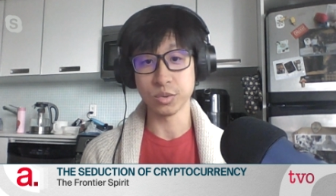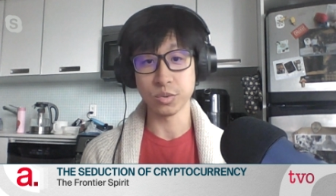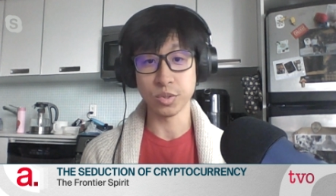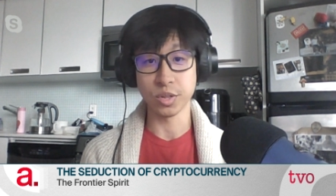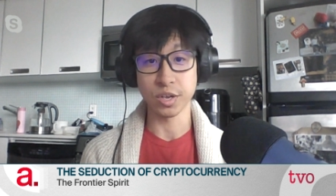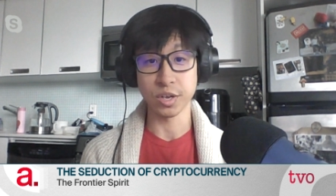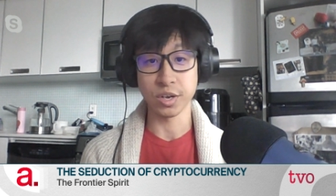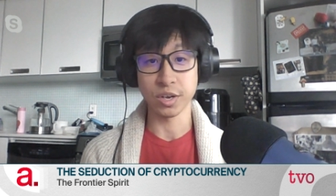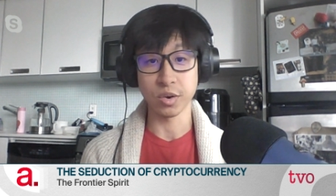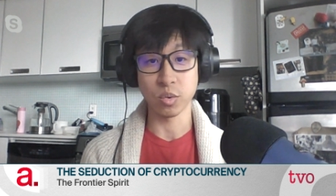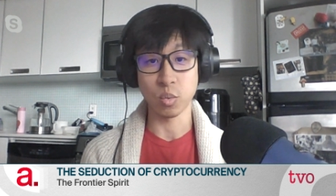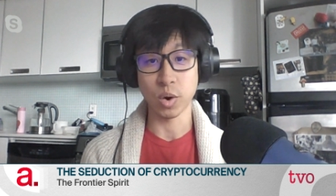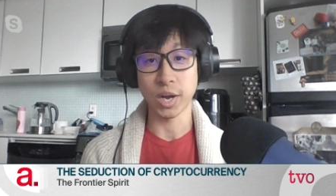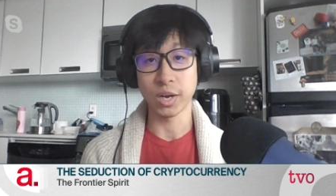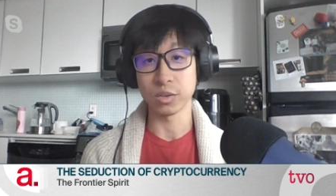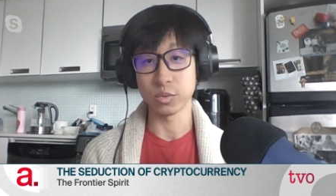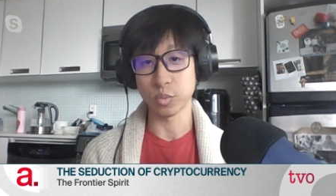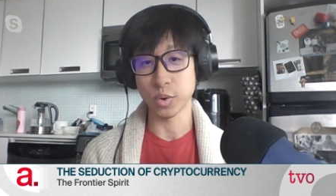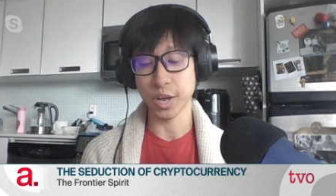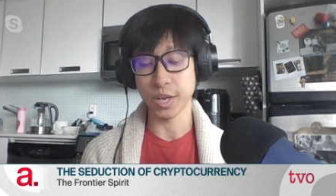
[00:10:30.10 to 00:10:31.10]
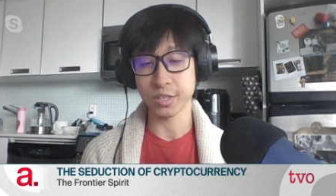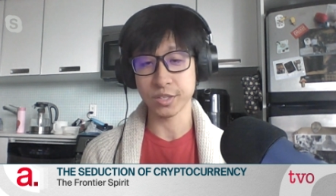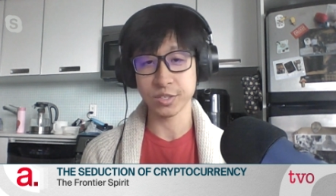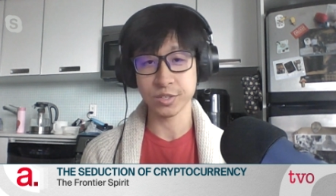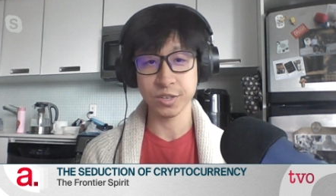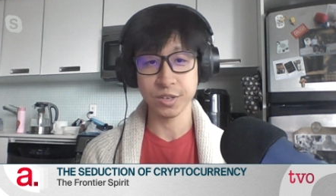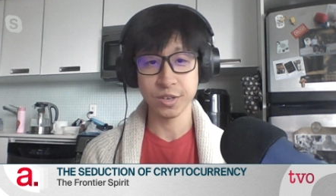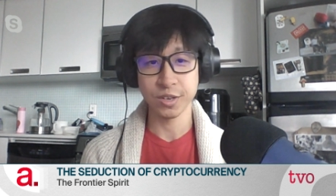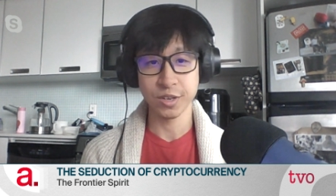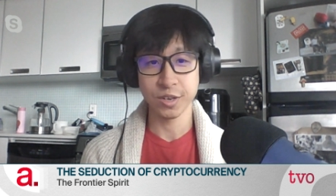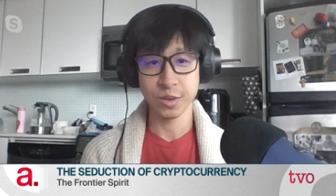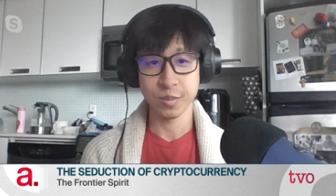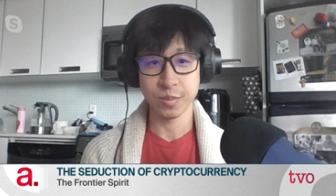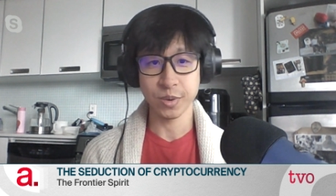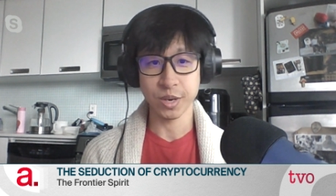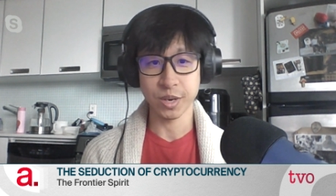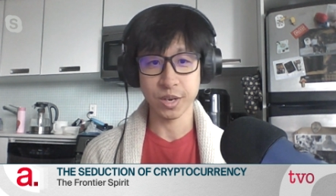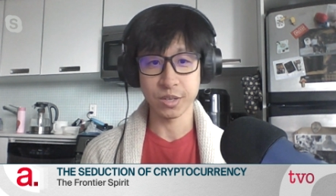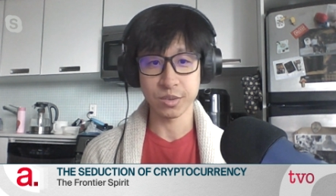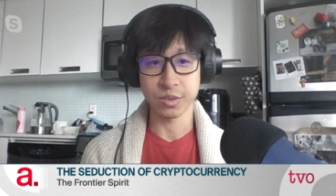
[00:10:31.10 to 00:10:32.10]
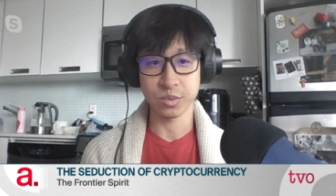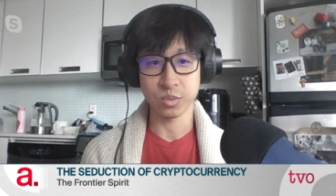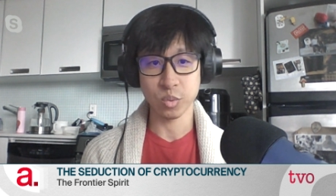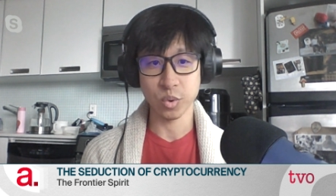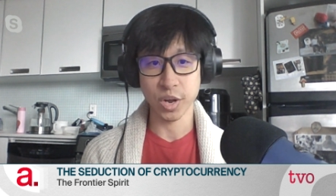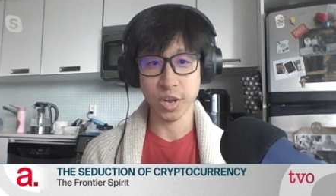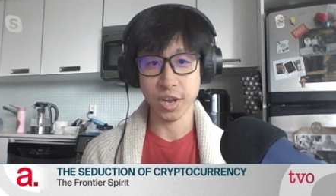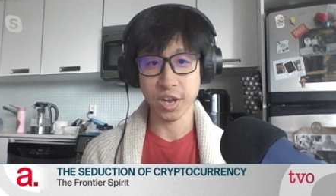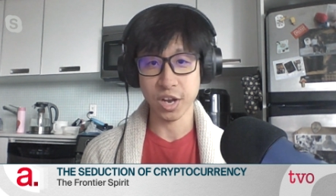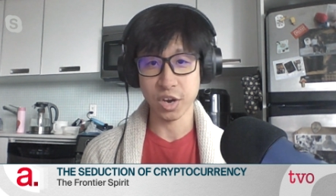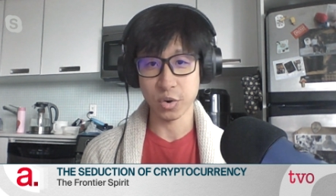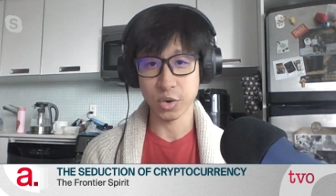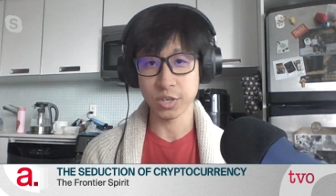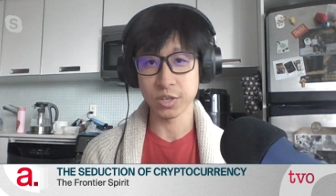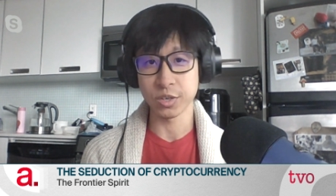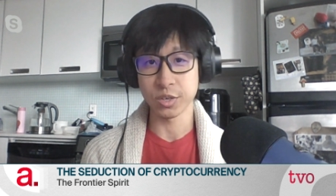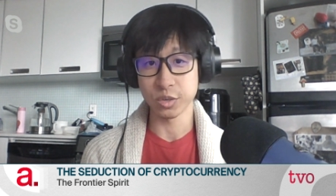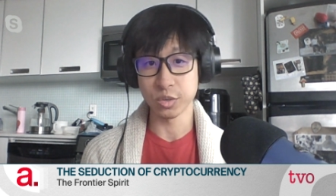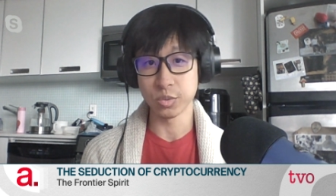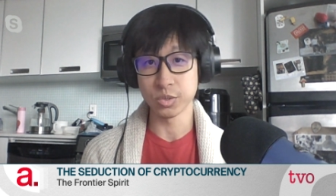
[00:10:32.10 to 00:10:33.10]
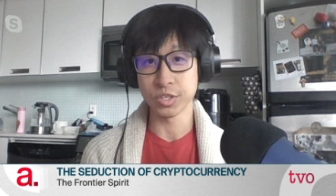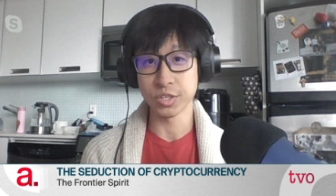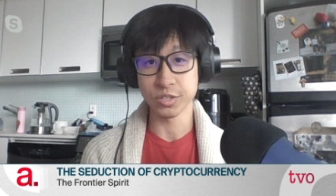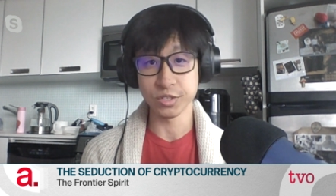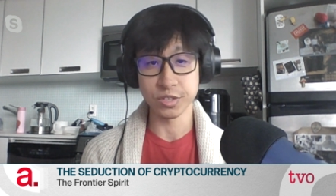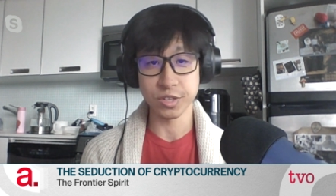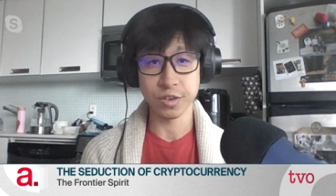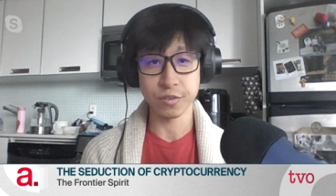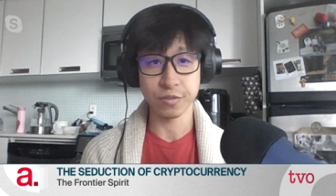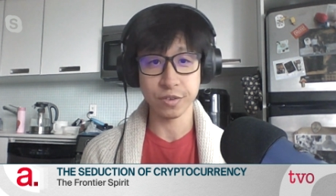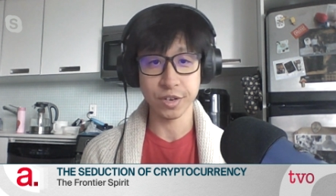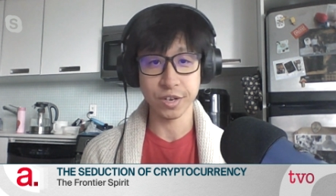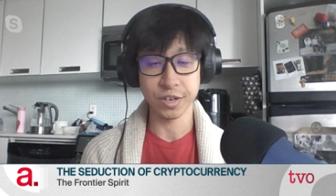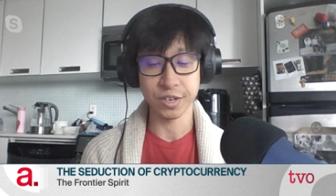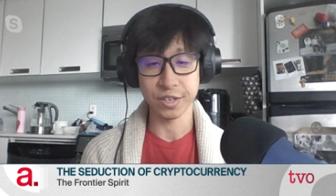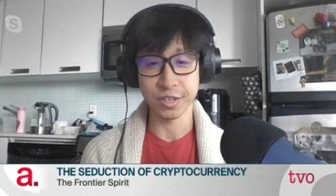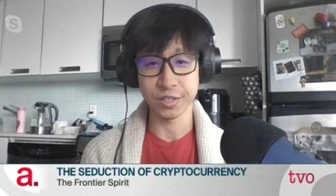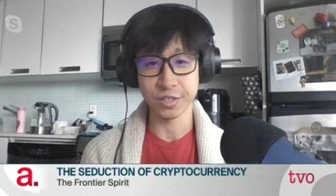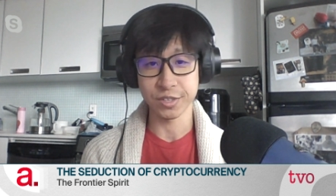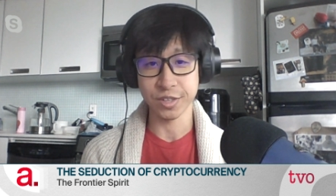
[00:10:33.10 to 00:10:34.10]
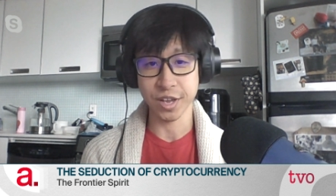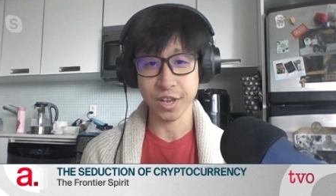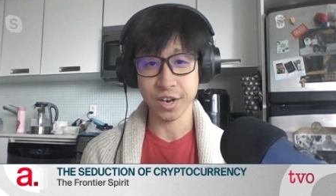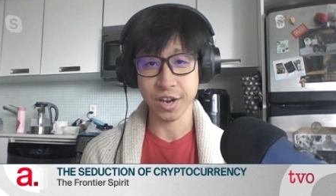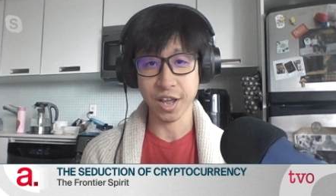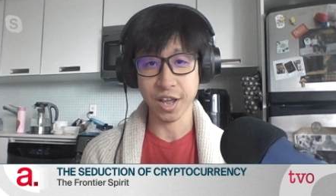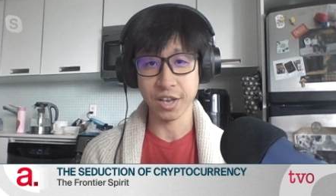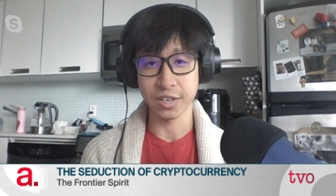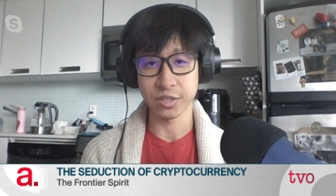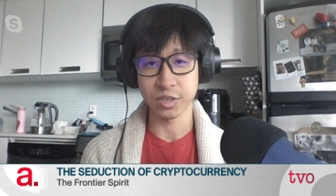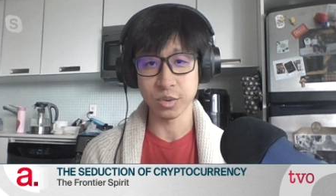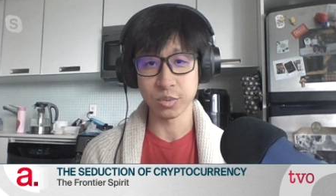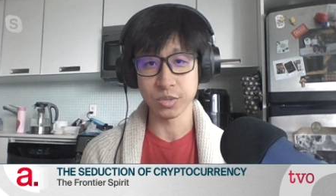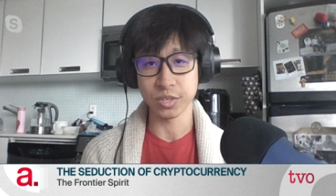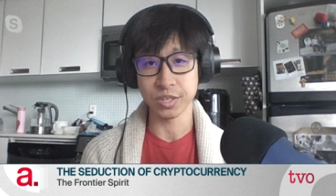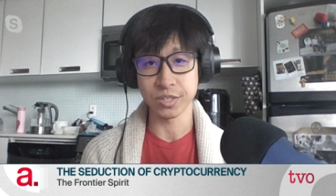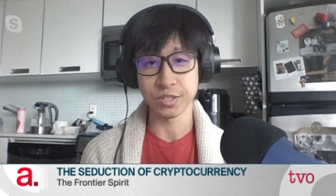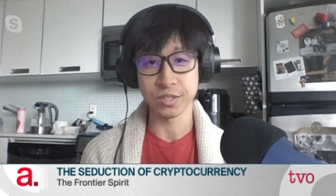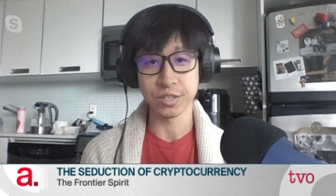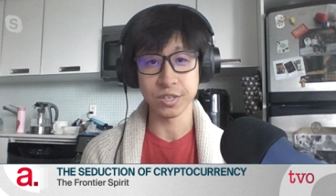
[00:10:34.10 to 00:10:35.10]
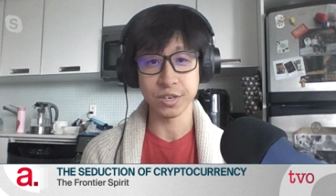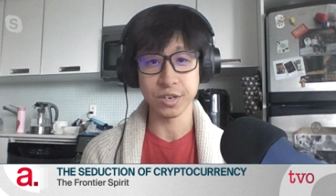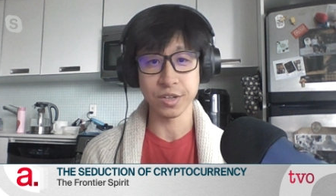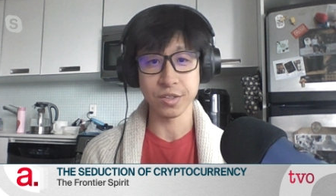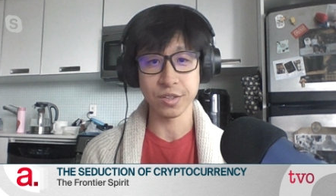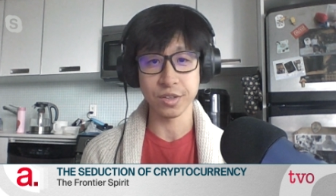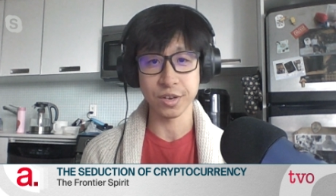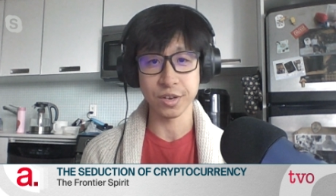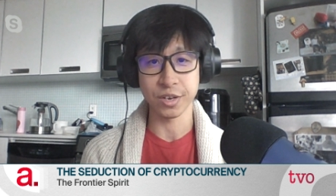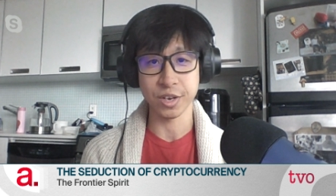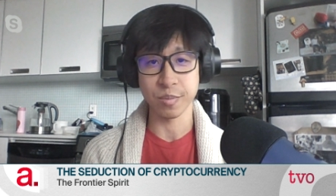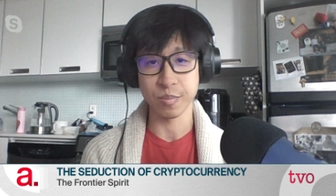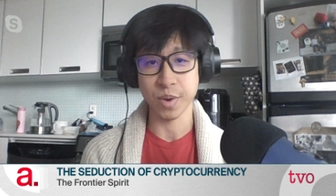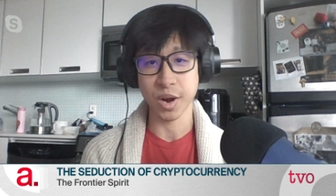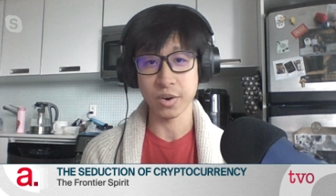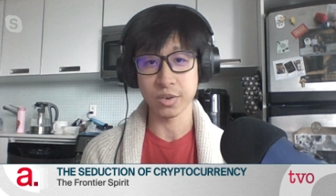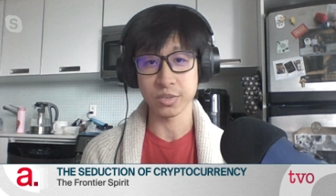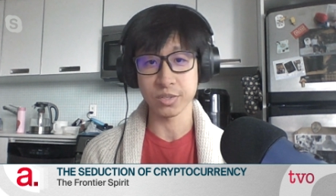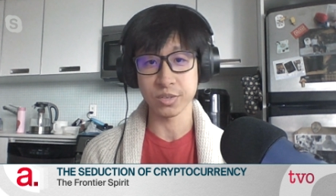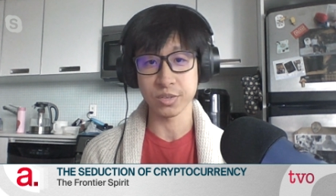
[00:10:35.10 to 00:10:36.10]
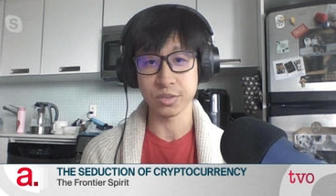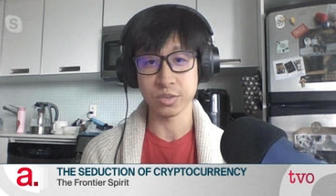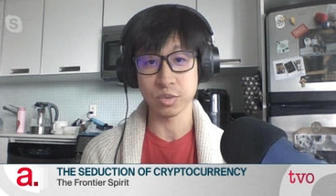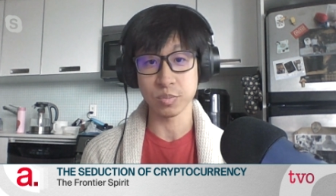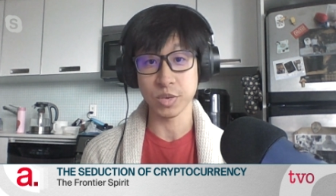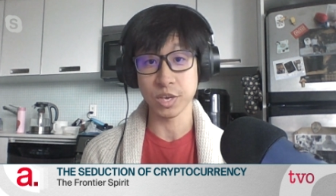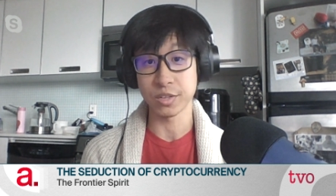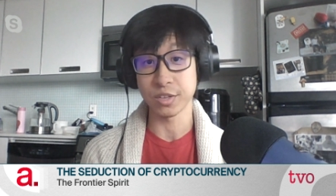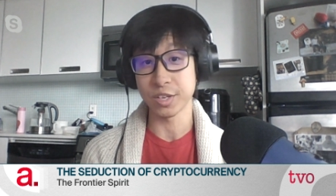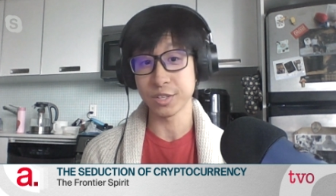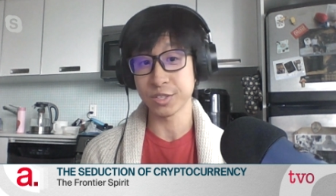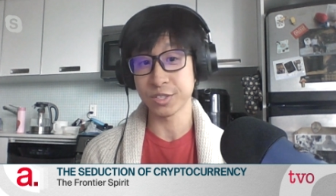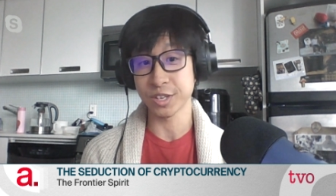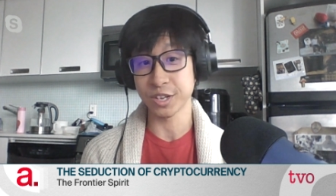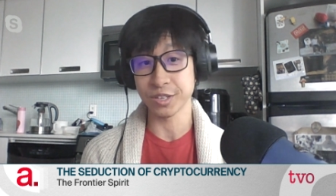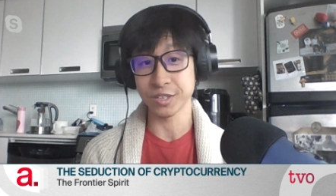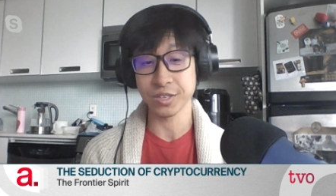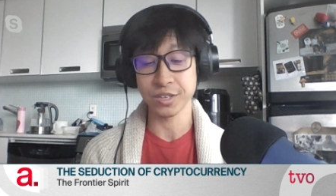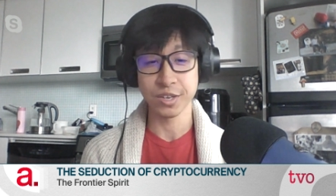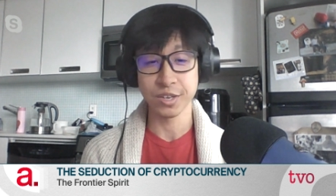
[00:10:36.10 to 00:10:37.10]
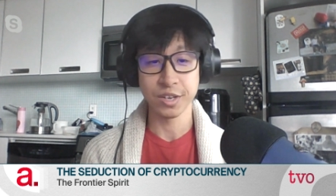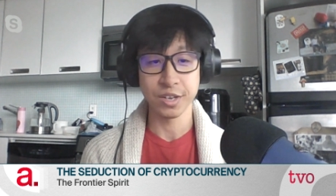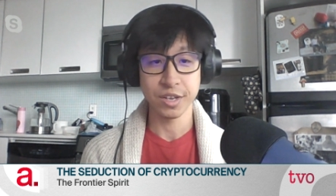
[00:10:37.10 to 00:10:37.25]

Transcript: to the Wild West but where our conclusions differ is that I don't consider the comparison to be an insult.